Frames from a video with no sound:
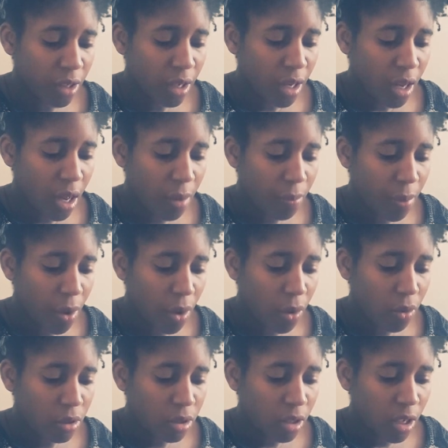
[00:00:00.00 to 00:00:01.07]

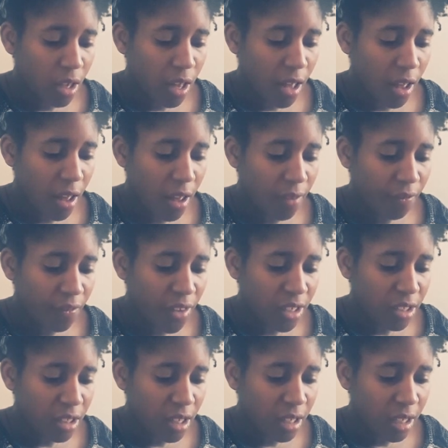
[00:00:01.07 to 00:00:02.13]
oppose
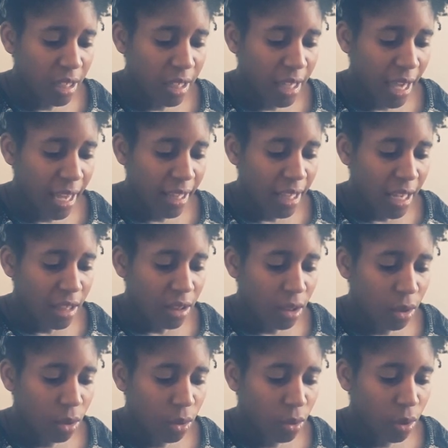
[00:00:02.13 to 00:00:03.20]
offended in the gate. The
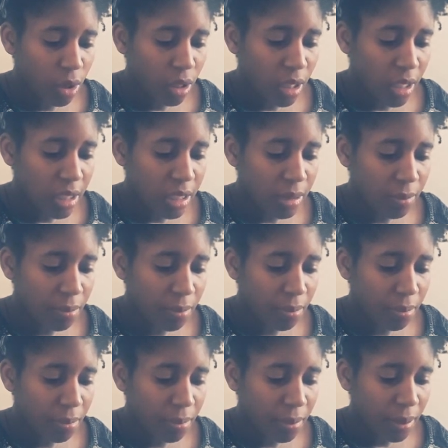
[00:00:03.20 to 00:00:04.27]
Lord is to
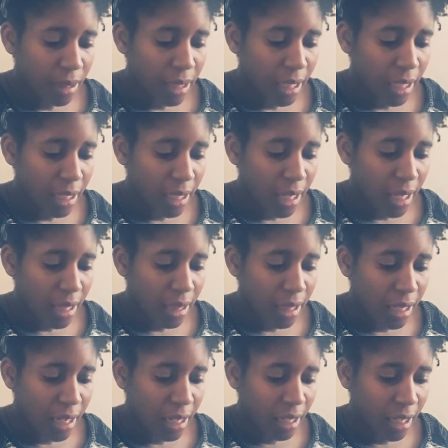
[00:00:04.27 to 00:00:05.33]
plead
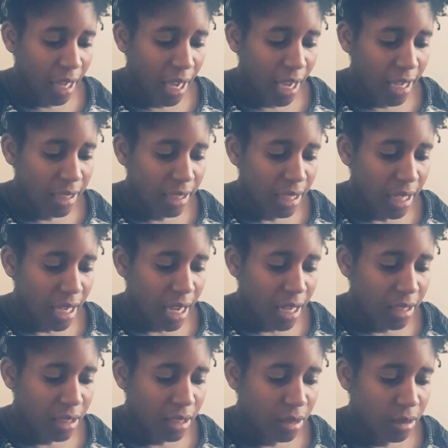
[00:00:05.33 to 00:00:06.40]
thy case, and
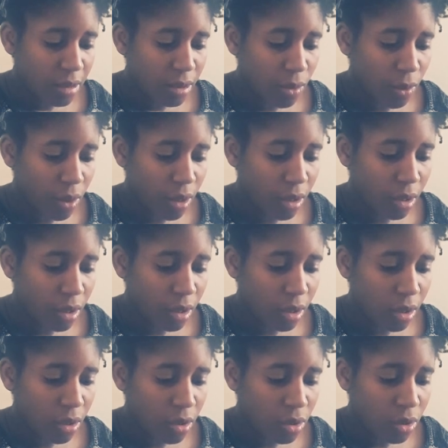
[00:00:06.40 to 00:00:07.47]
soil
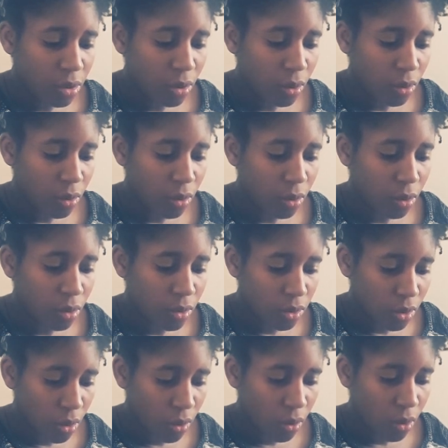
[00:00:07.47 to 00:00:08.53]
the
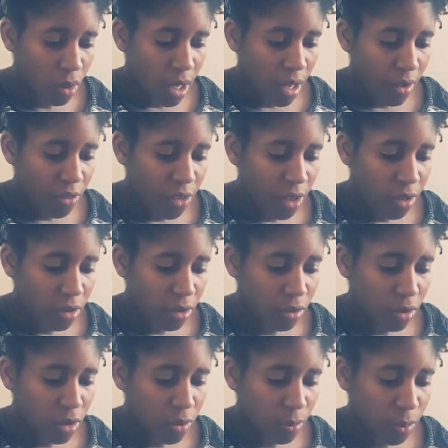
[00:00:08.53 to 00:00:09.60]
soul of those who
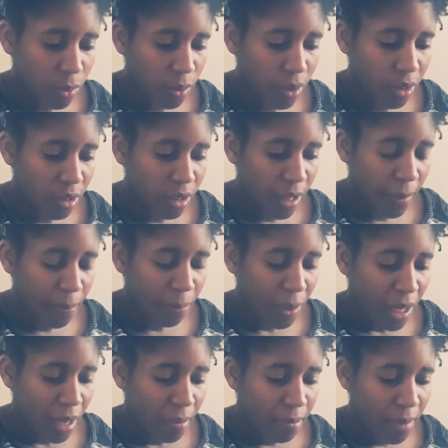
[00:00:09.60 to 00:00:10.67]
spoil them.
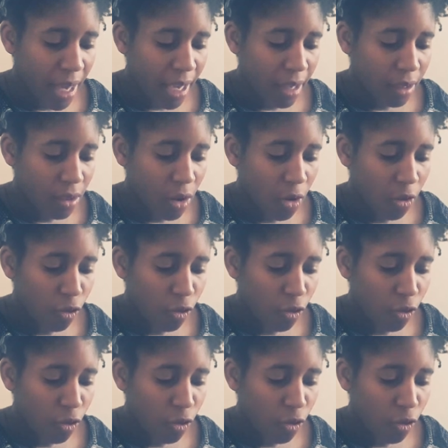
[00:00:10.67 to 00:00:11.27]
Make no